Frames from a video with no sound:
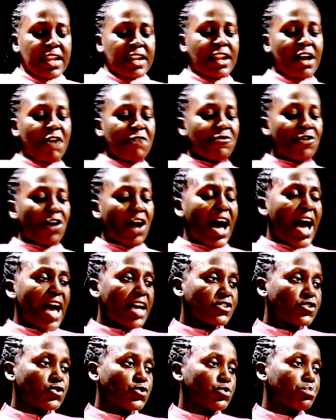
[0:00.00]
Now for
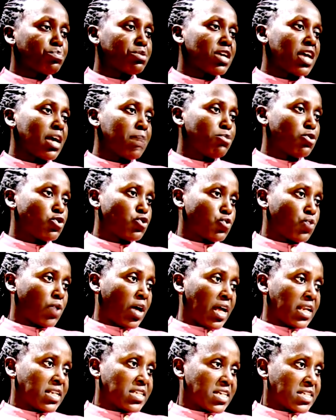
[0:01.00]
us to be able to
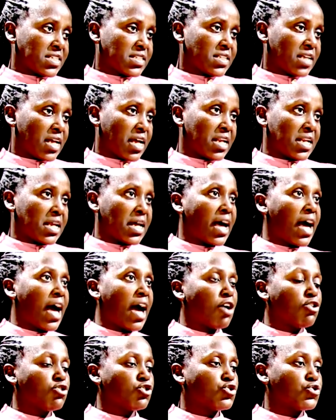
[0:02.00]
understand
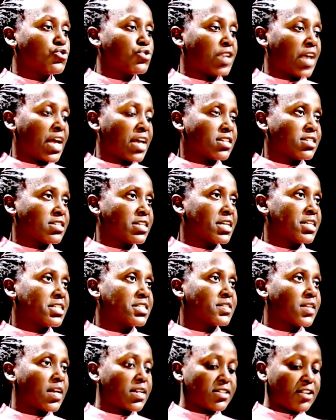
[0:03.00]
how to write
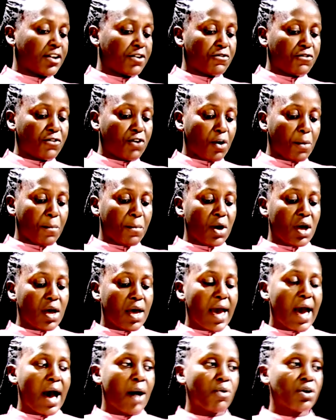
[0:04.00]
standard form,
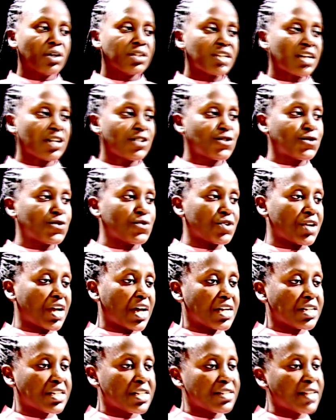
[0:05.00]
I want us to
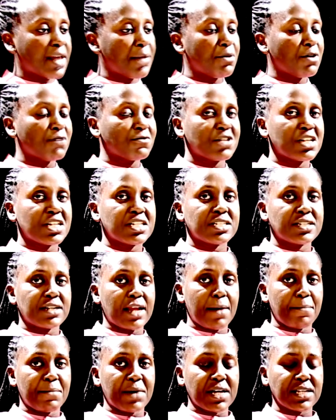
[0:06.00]
write some of these
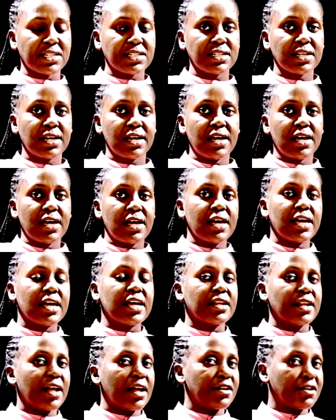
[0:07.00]
numbers
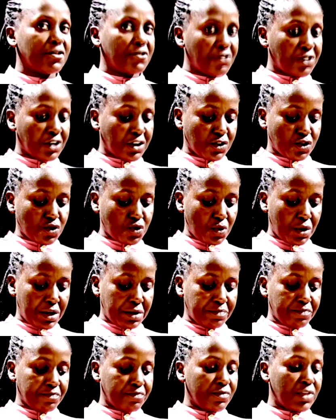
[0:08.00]
in a different
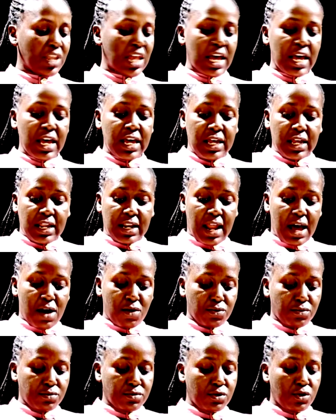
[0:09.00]
way.
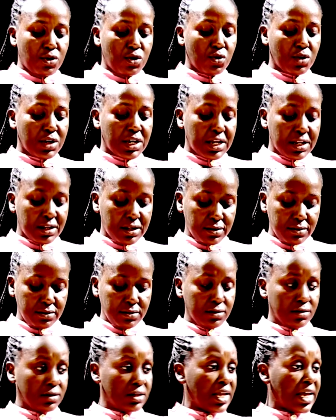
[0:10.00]
Now, looking
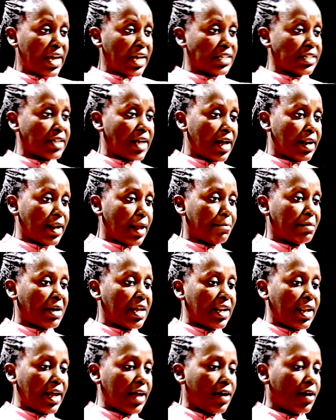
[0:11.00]
at a number
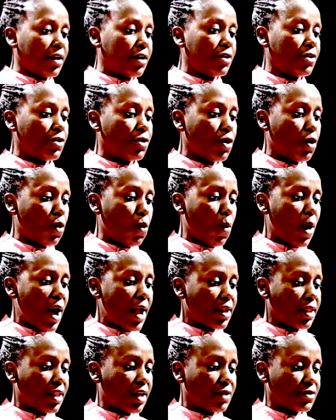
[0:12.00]
like
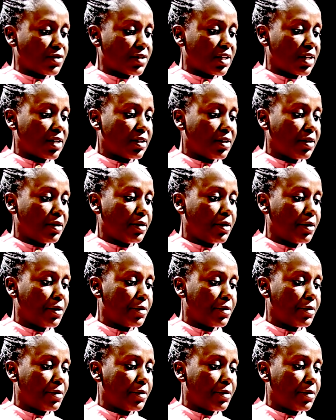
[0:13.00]
1,000,